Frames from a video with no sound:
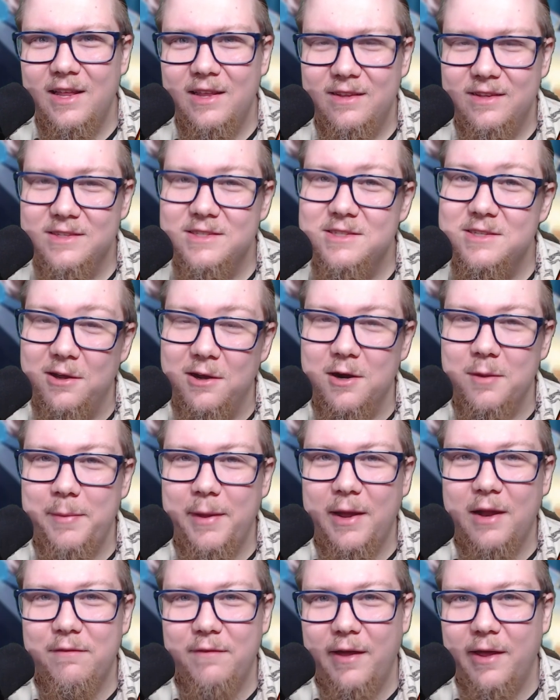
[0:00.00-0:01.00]
Let's talk
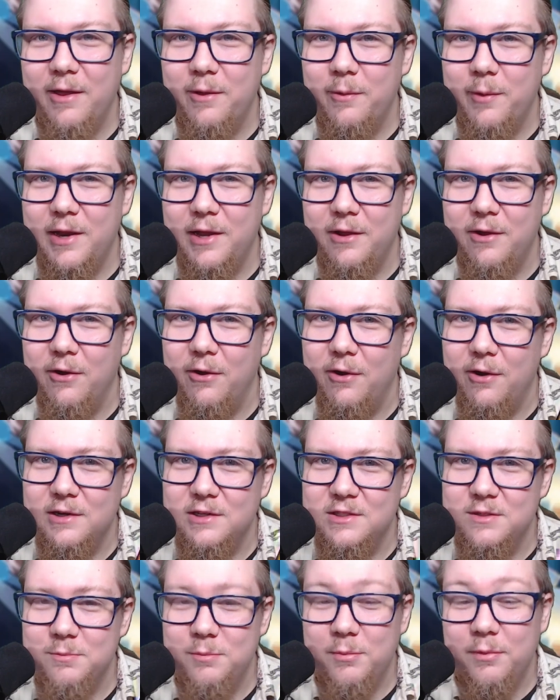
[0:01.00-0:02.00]
about evaluating
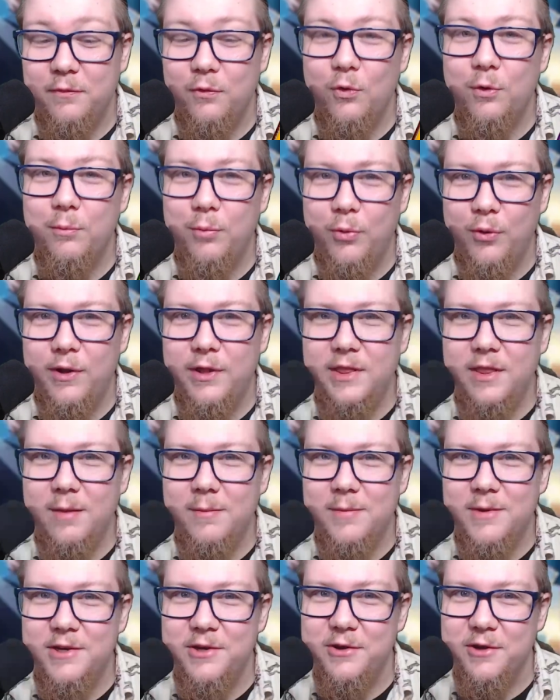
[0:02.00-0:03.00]
cards before putting them
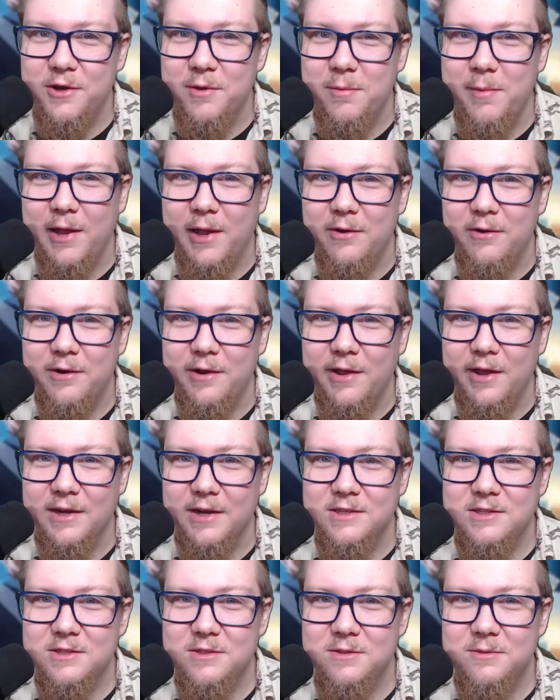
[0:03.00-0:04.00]
into your commander
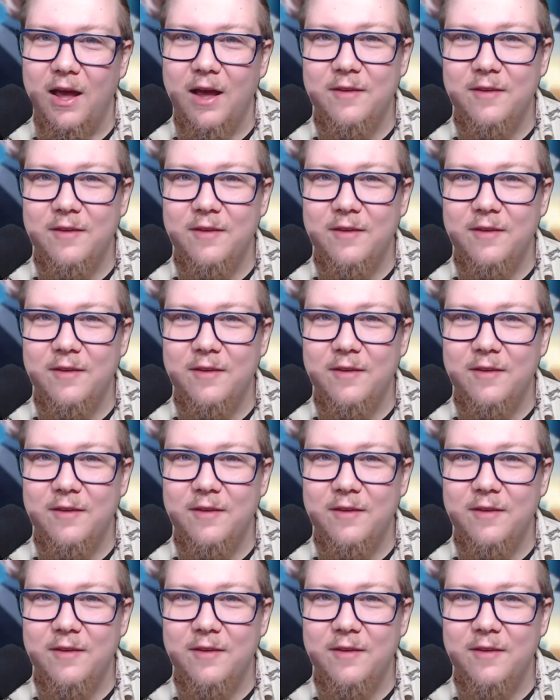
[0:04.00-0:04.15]
decks.